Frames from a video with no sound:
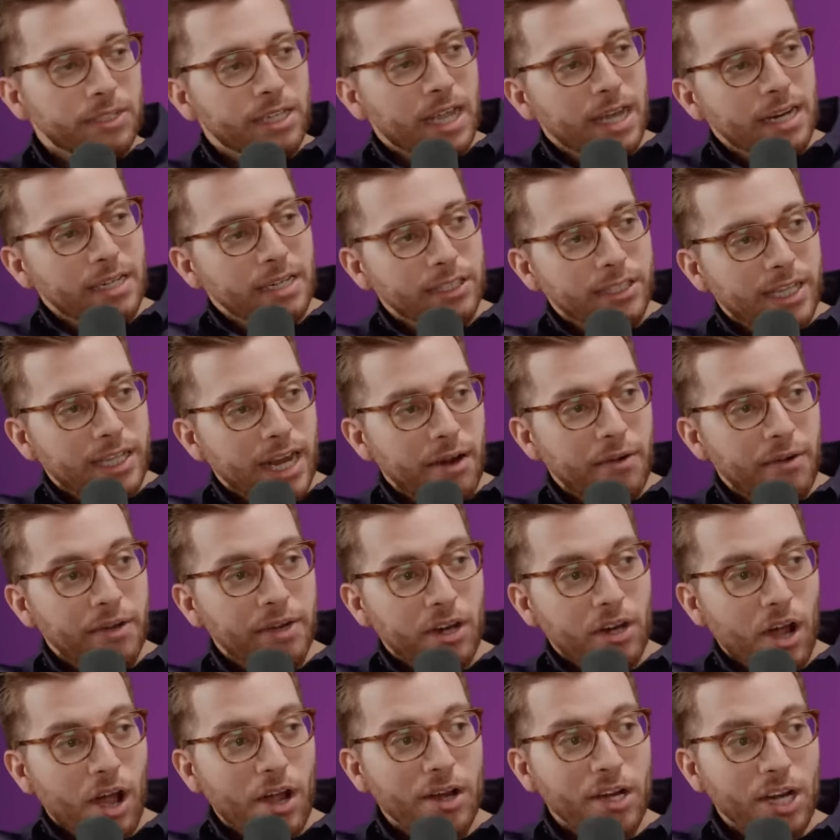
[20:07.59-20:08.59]
kind of scary
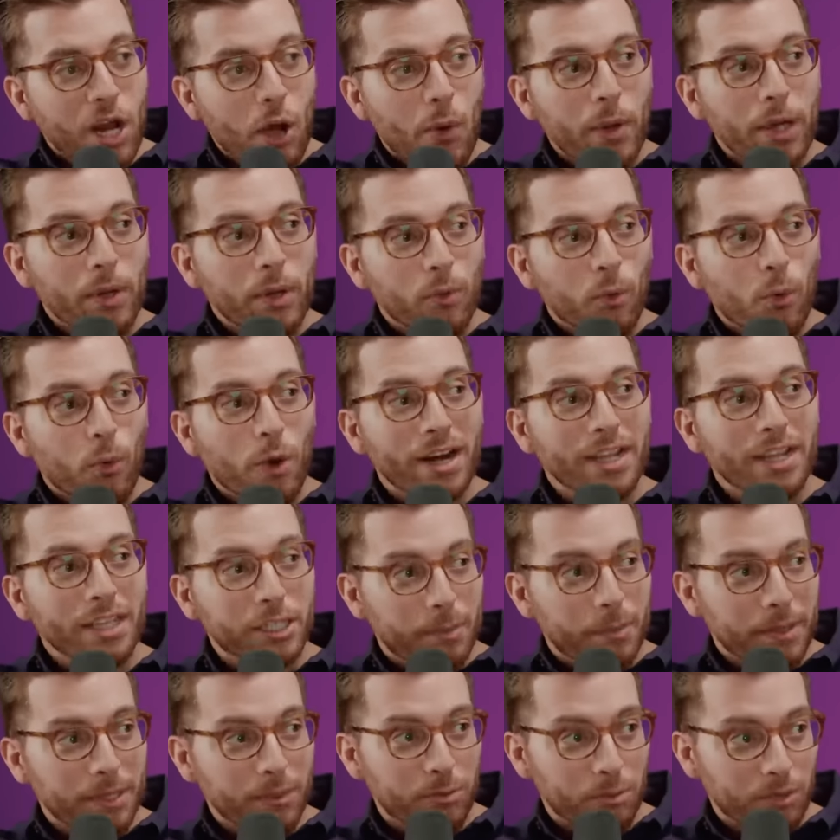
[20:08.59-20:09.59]
not knowing what
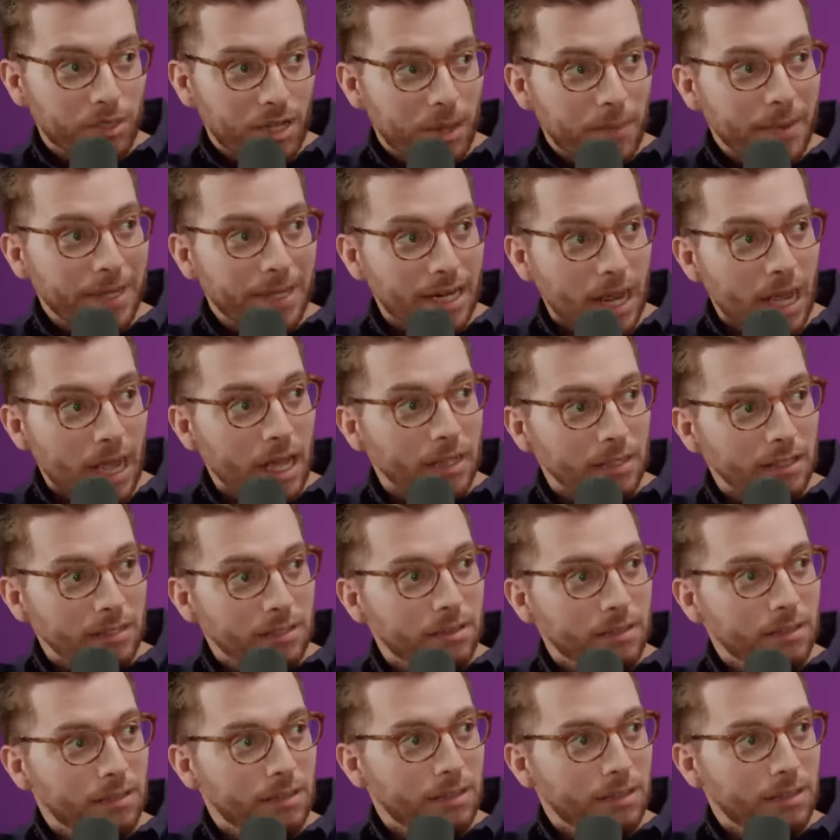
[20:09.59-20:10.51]
expense was coming next.